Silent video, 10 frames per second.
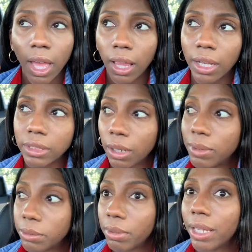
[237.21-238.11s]
Like I said, I
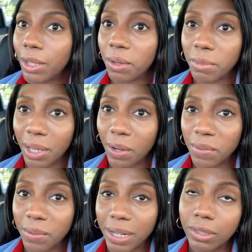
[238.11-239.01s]
wasn't planning on being off
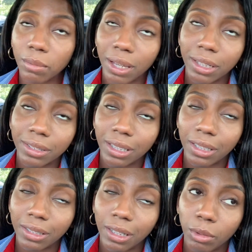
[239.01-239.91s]
of work, so I'm kind of excited that I'm